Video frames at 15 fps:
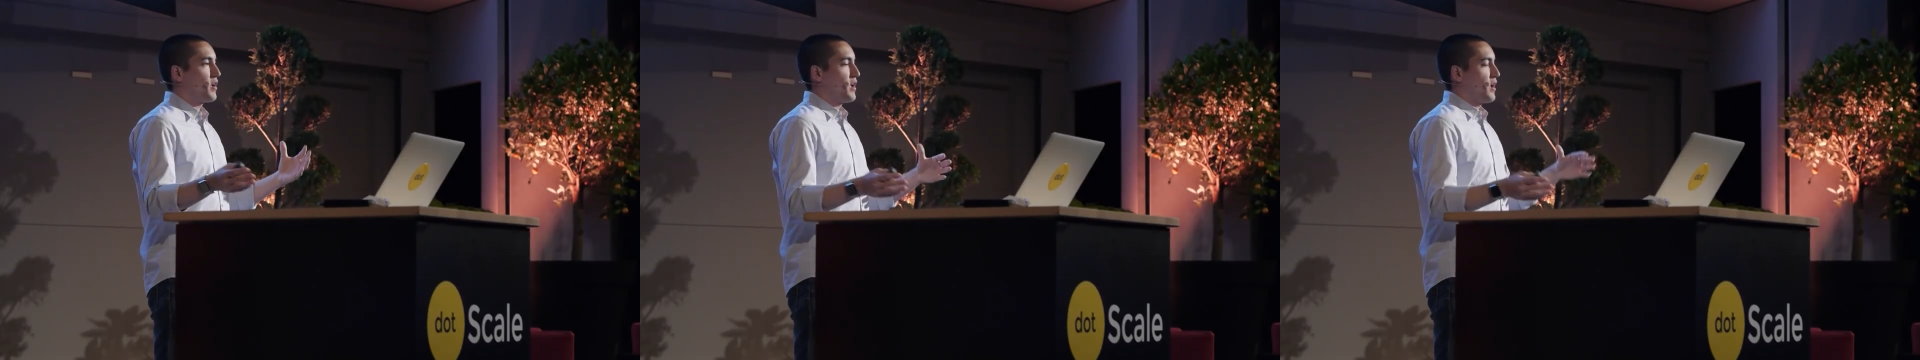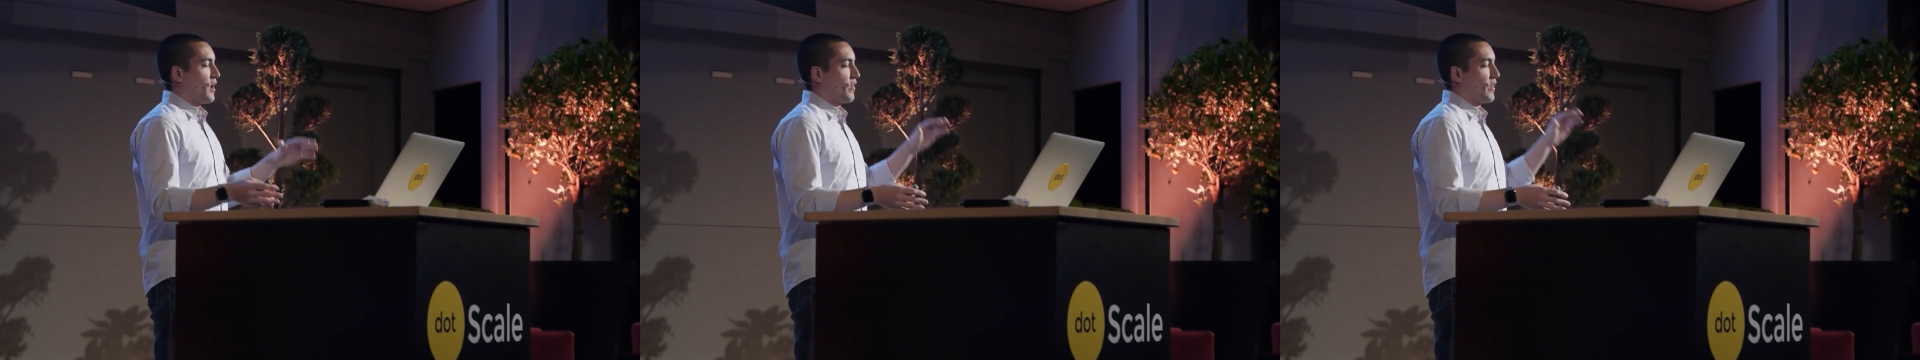
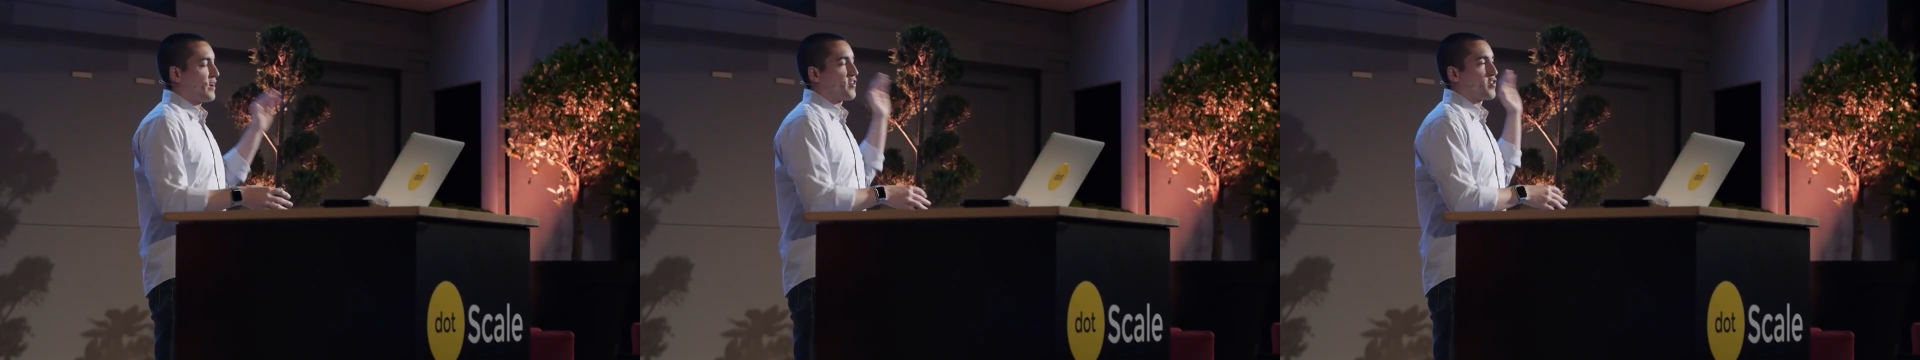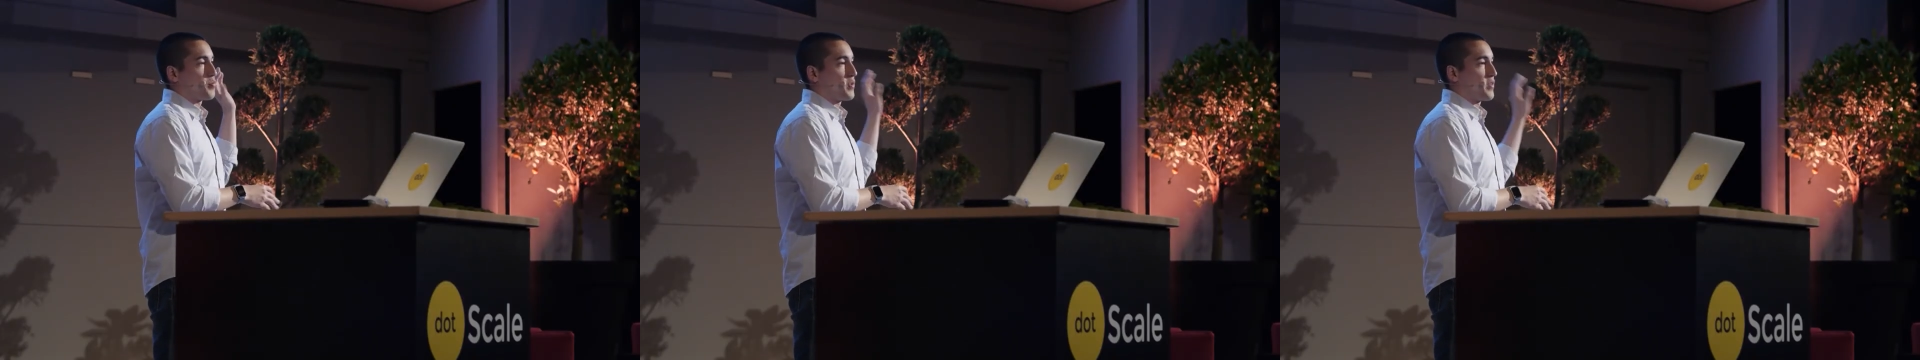and they could
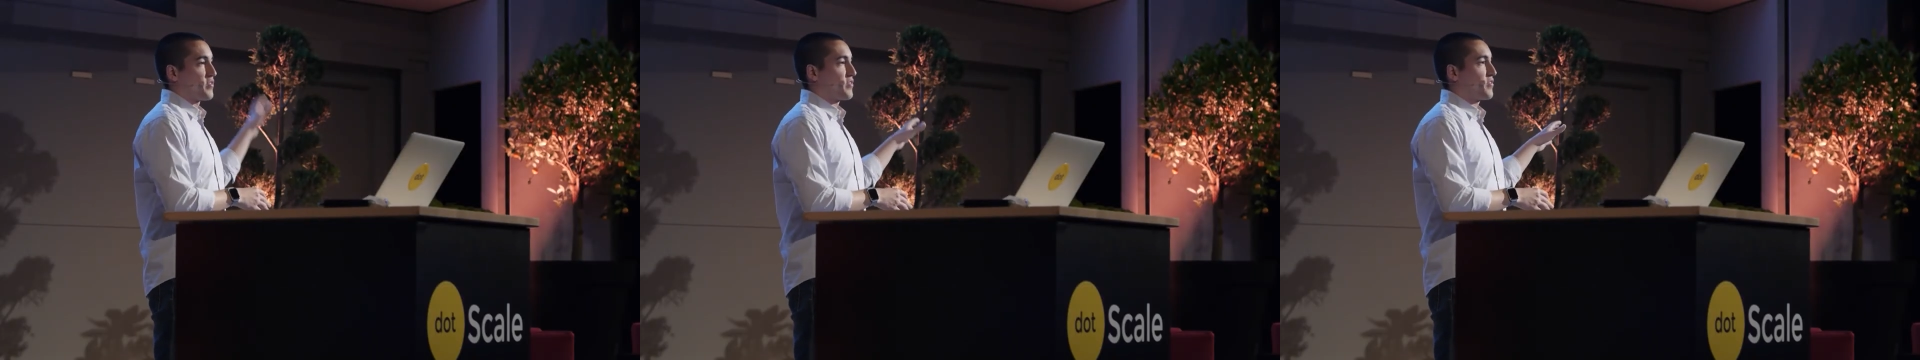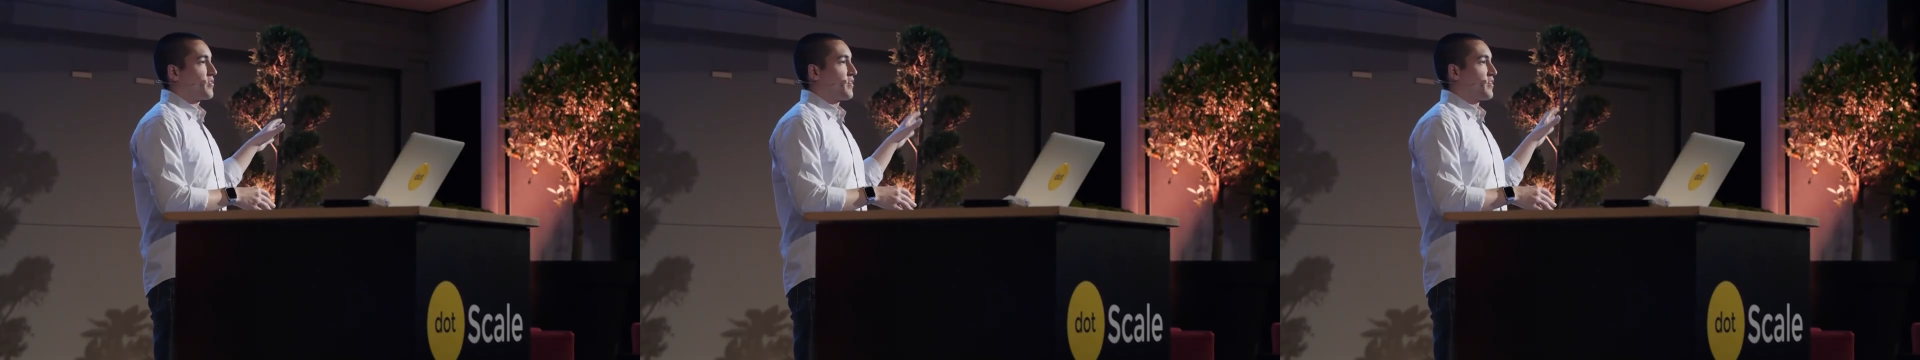just put
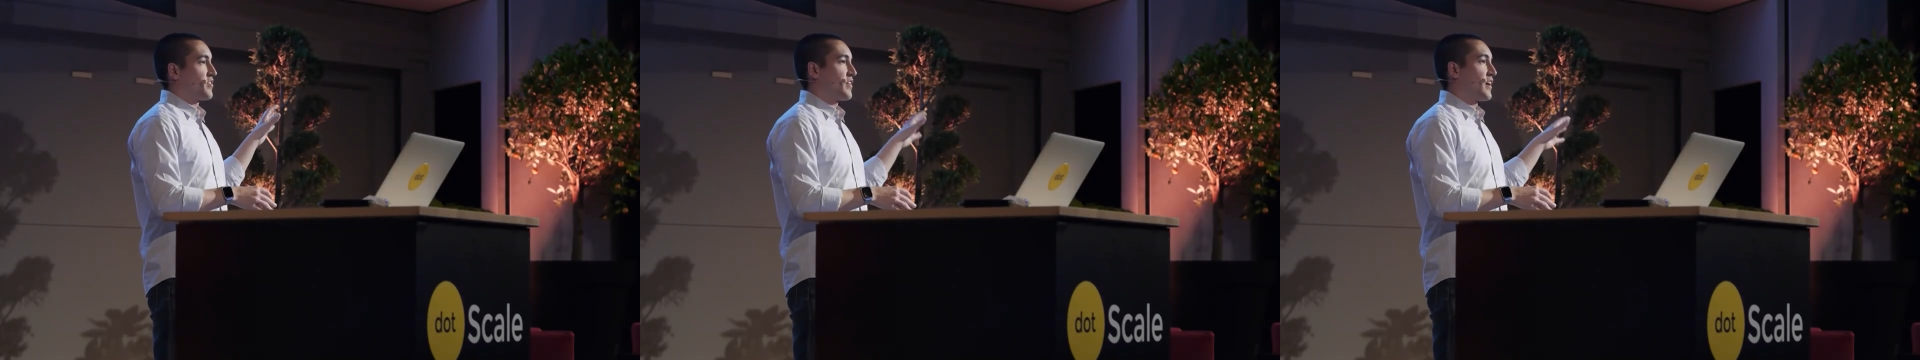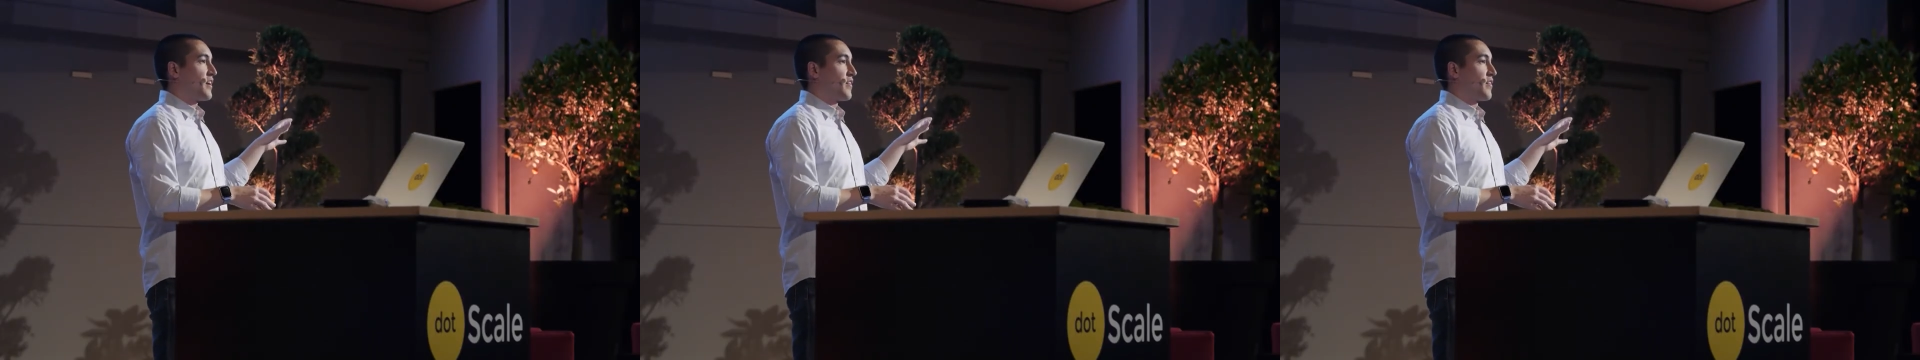the, the
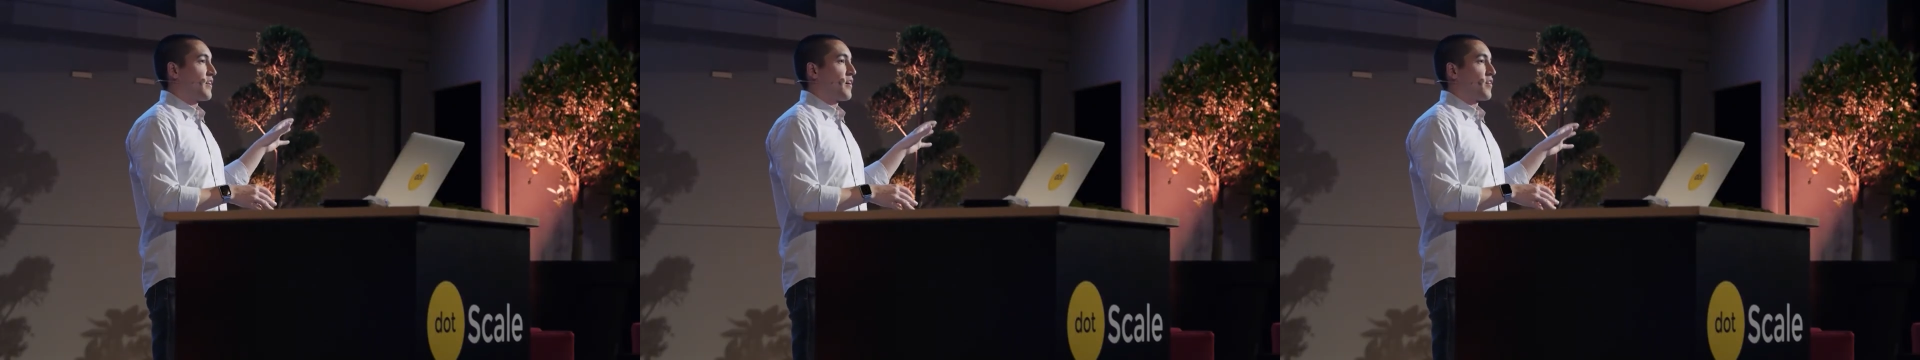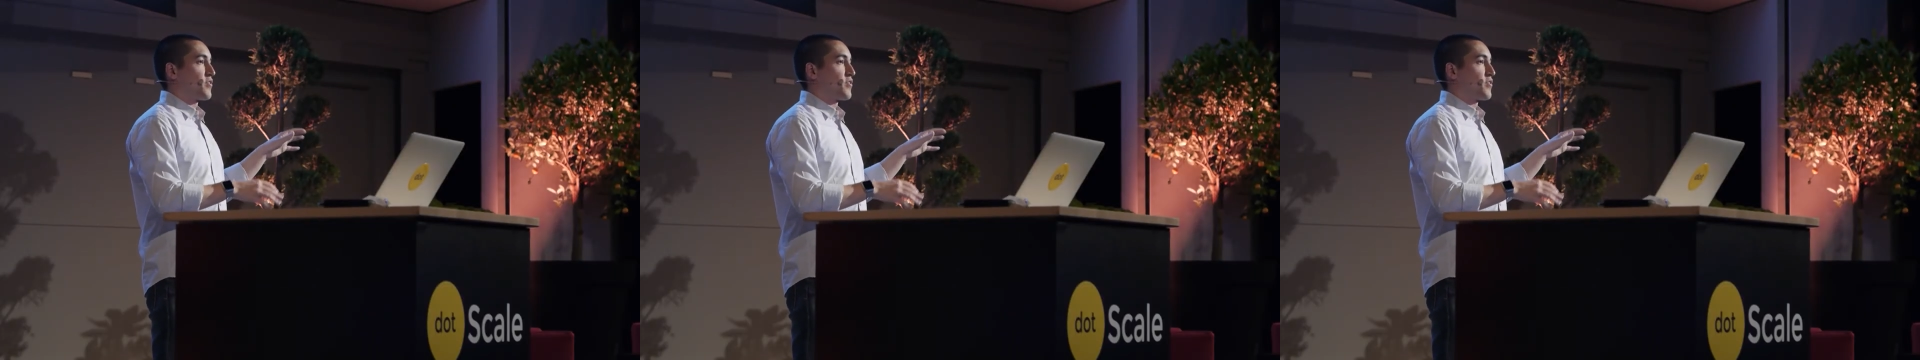state in there.